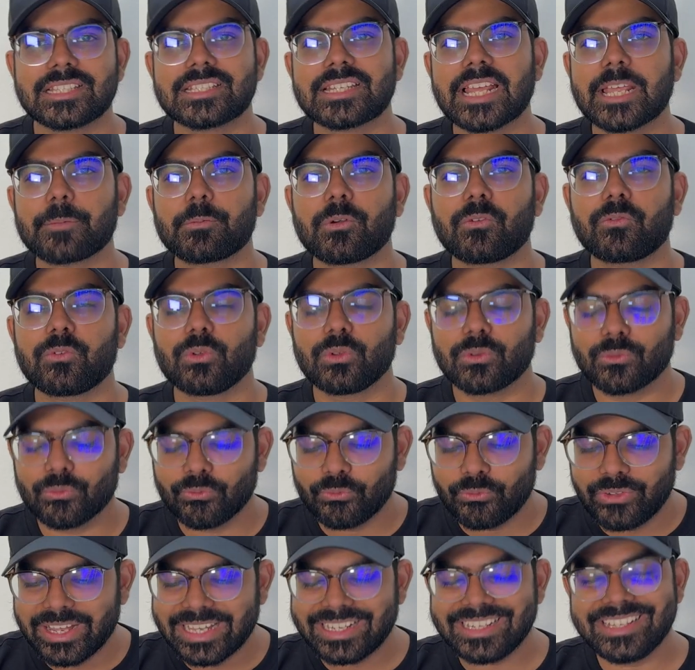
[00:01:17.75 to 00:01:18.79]
type of look
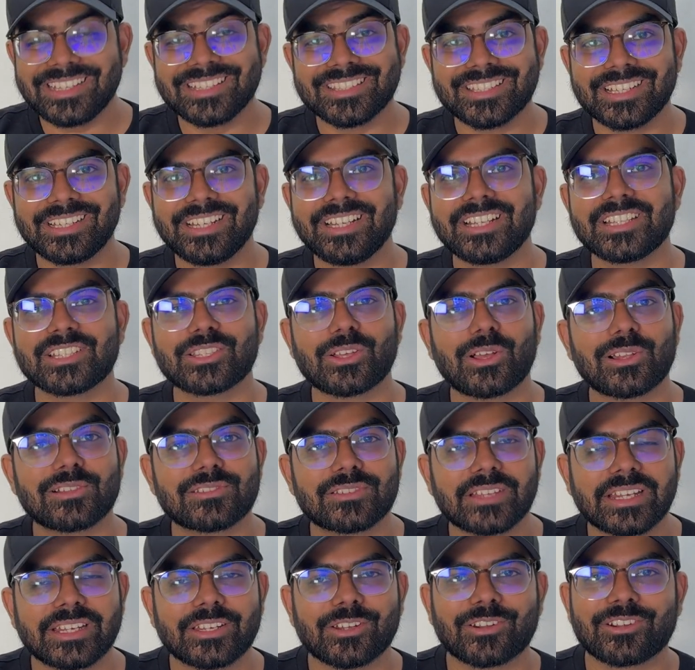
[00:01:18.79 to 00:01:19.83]
very easily
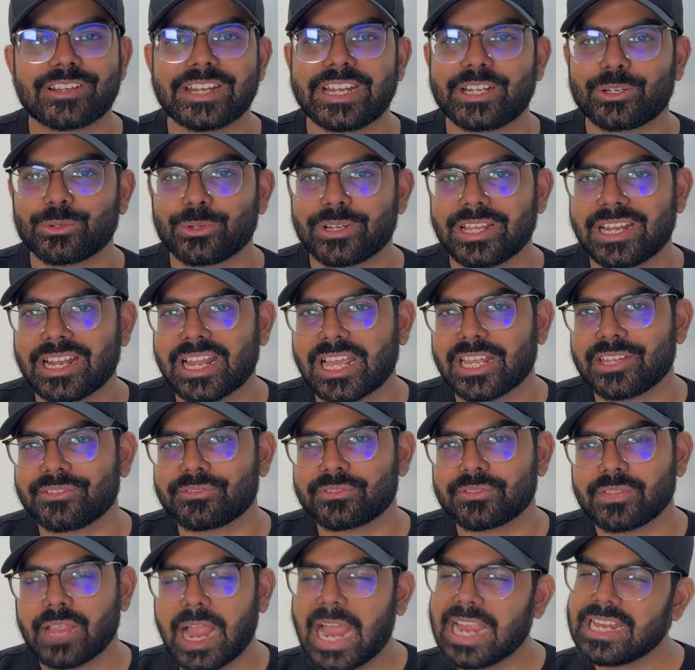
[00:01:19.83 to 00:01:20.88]
dissolves in your day-to-day life.
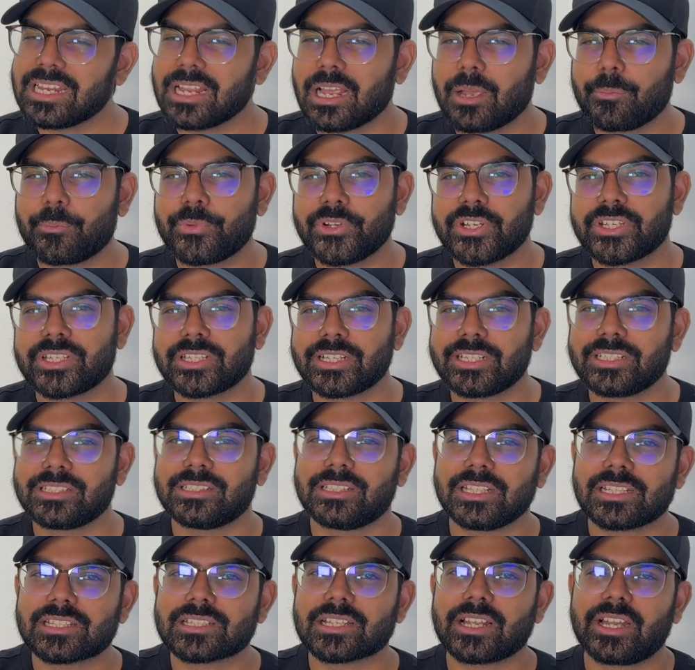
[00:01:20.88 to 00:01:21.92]
I appreciate
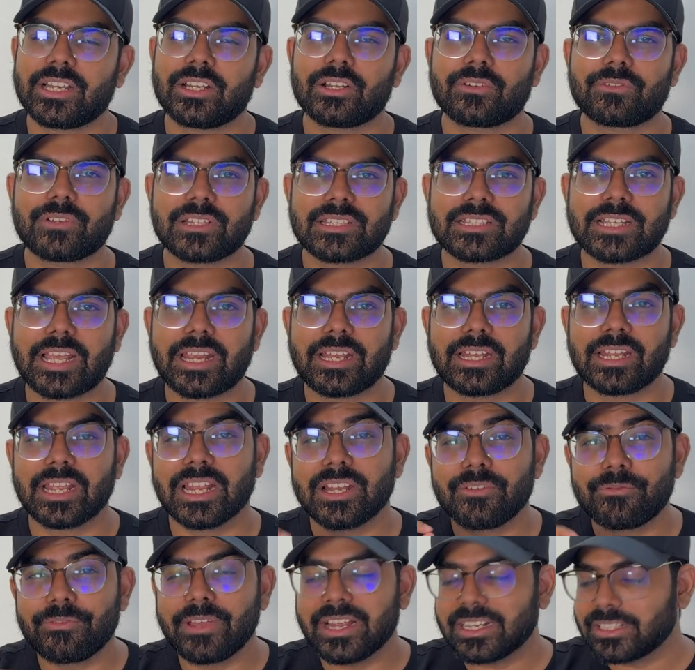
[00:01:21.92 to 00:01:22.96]
this kind of design.
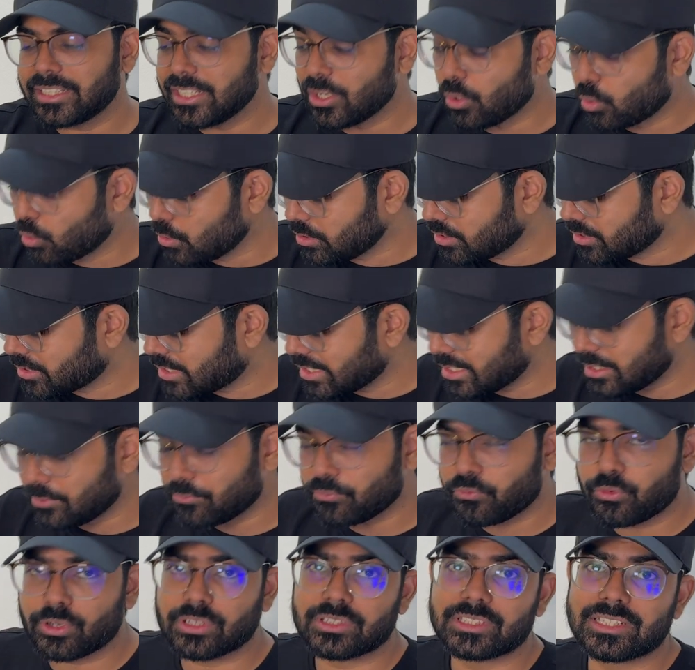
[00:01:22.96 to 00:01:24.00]
In fact, the whole theme
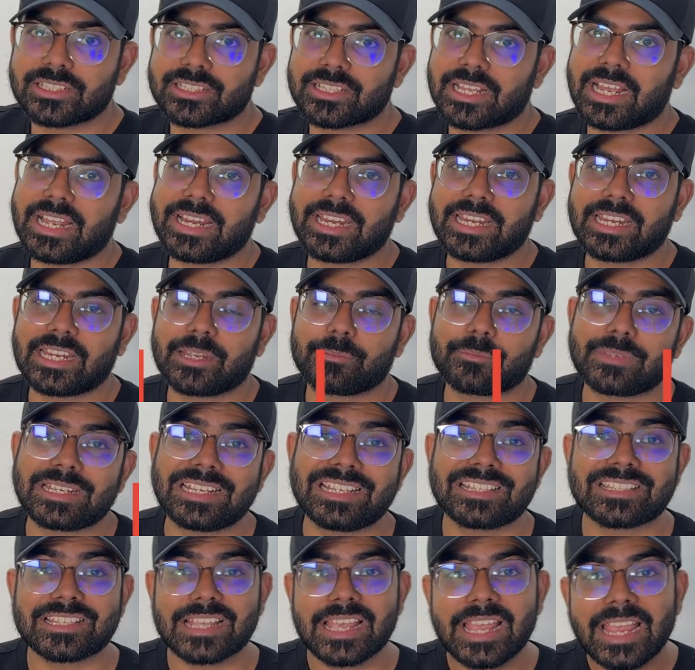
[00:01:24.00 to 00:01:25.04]
for this IEM
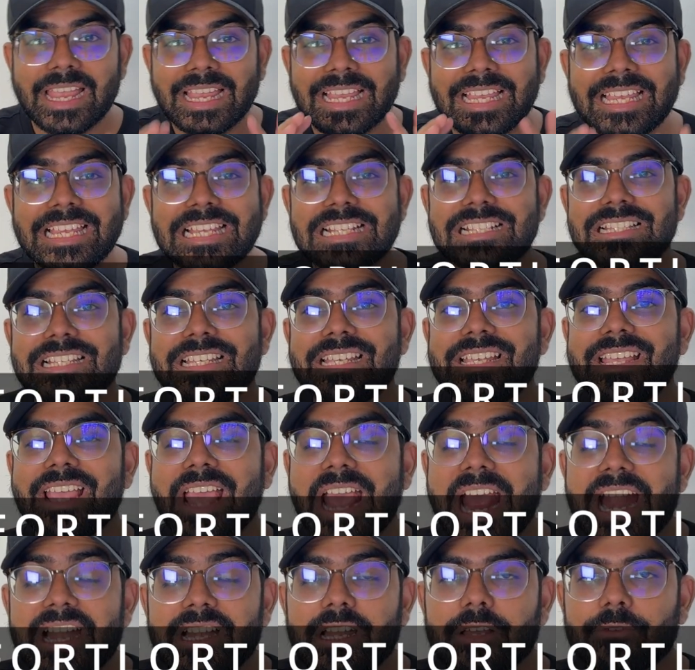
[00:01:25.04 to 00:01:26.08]
is easy
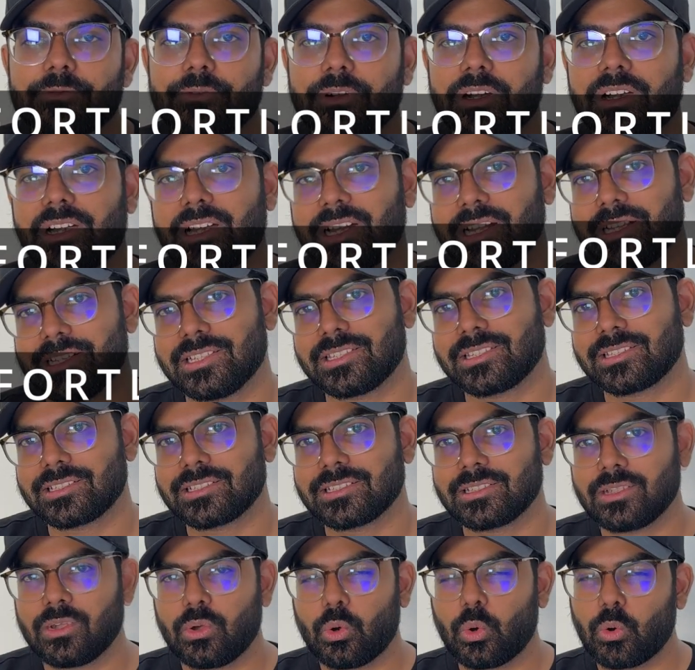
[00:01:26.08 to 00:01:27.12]
and
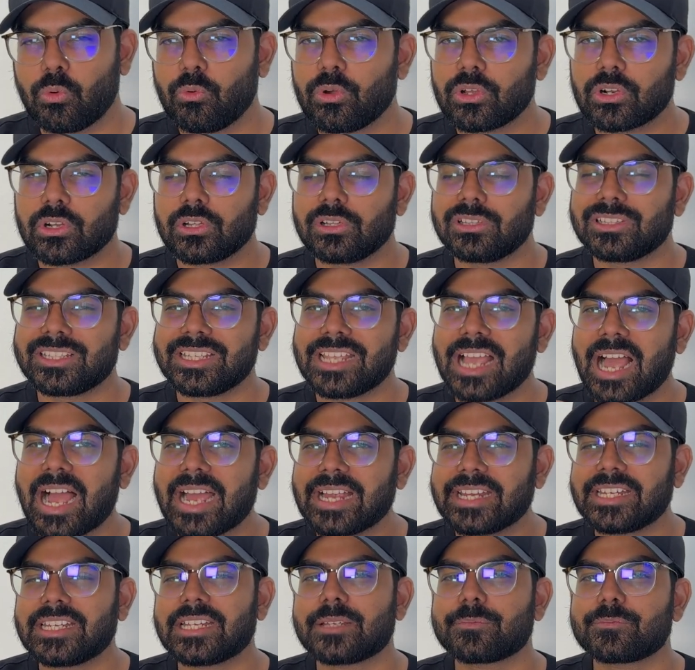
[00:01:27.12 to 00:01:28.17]
effortless. Overall, the
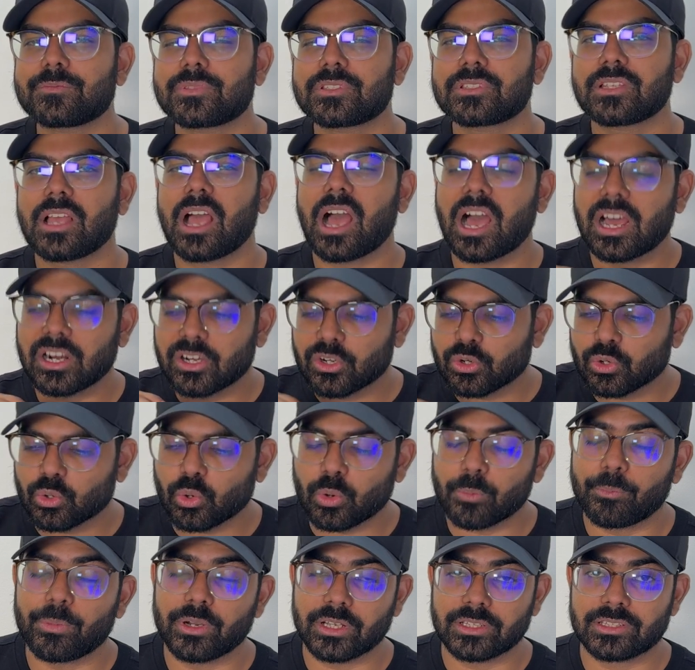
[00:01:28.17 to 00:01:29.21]
IEMs are
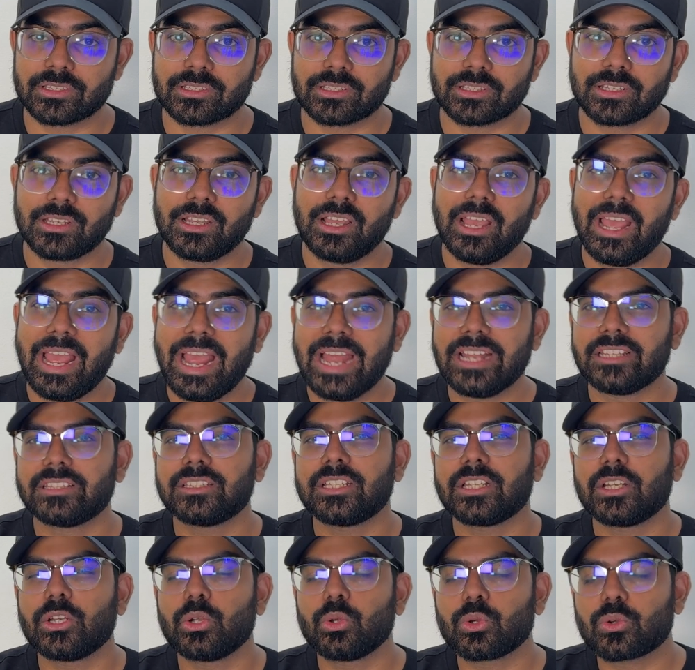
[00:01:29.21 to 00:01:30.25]
robust and
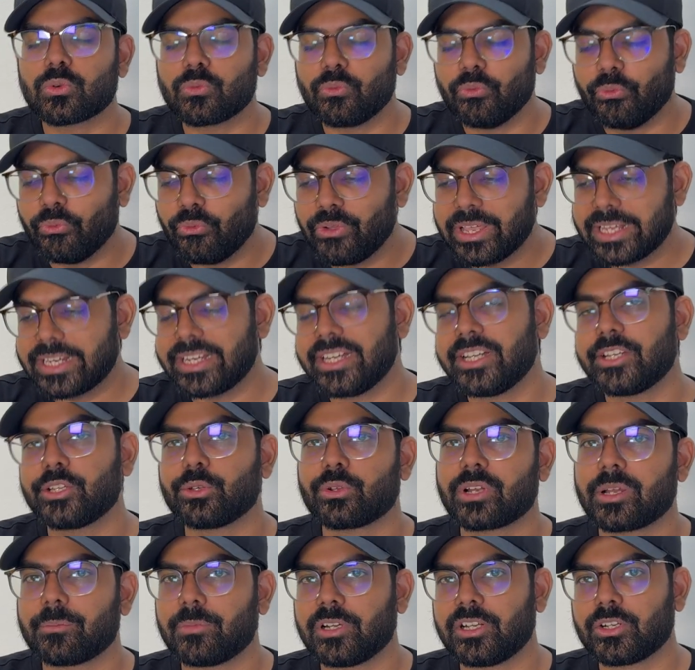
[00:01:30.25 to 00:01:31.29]
they look very
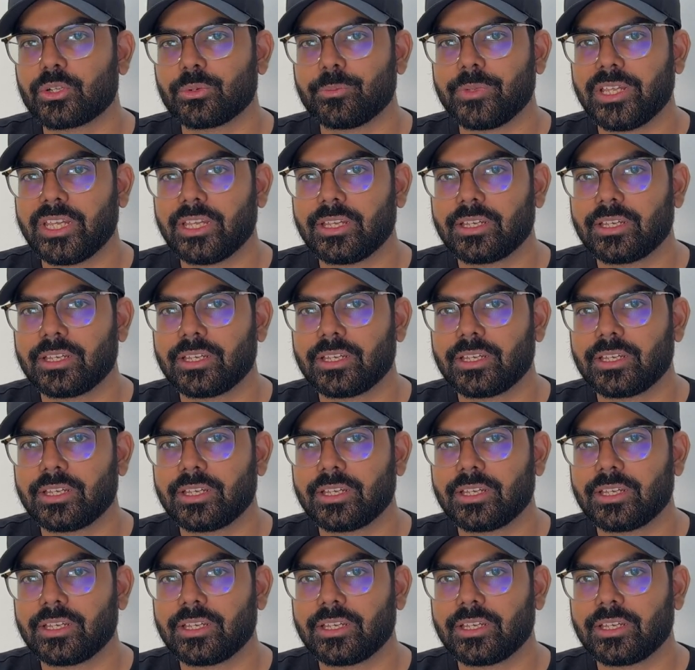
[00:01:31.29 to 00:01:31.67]
durable to me,